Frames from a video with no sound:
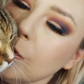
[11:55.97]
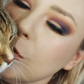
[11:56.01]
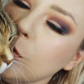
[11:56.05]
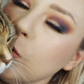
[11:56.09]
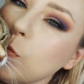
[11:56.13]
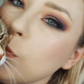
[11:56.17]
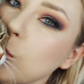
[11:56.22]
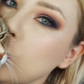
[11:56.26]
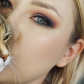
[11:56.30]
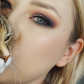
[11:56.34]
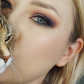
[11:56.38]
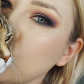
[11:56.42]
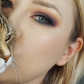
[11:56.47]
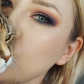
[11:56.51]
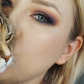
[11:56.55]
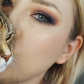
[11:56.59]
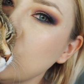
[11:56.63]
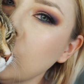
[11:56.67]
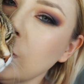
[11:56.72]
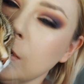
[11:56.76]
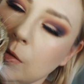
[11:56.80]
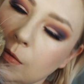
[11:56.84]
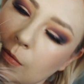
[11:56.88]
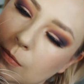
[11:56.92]
how it
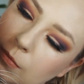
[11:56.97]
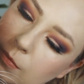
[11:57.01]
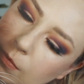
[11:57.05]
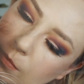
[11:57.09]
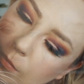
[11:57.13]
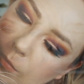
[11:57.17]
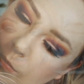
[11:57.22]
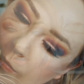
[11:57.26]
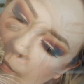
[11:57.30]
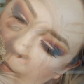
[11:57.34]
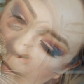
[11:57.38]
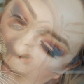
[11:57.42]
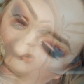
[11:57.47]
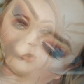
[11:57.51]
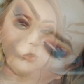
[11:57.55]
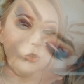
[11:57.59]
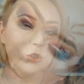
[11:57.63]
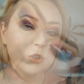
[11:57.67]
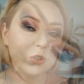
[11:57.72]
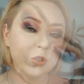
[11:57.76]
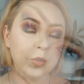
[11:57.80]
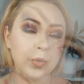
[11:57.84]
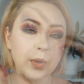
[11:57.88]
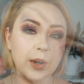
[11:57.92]
wears.
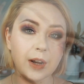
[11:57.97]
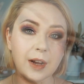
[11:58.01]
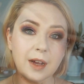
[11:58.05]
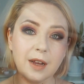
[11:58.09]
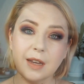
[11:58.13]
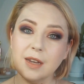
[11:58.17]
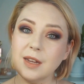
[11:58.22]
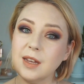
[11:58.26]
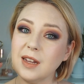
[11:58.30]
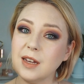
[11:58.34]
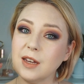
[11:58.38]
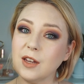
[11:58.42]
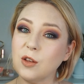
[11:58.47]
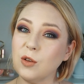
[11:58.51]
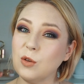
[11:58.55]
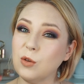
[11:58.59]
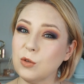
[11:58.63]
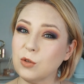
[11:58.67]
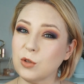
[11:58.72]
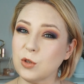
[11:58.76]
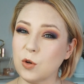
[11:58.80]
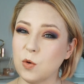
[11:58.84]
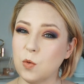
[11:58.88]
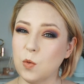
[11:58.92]
Also, I did
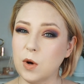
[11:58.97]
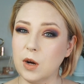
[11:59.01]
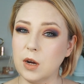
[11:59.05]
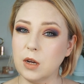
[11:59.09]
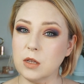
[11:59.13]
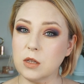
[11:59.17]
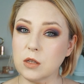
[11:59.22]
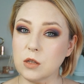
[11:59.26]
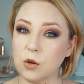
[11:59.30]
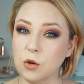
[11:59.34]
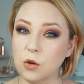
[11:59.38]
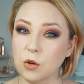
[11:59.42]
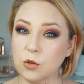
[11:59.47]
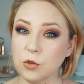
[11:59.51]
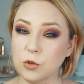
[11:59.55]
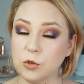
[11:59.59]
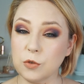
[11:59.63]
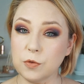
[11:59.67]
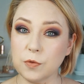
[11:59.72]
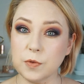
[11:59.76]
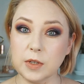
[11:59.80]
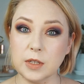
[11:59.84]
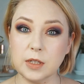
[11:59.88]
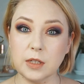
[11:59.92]
use quite a lot of
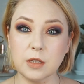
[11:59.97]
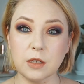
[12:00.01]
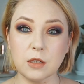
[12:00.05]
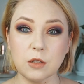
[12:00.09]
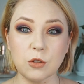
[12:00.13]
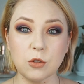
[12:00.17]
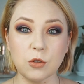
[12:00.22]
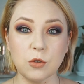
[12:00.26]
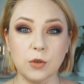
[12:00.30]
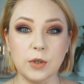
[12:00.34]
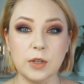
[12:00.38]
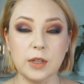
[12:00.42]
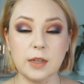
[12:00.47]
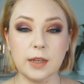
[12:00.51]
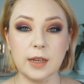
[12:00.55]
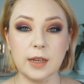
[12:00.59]
it, so it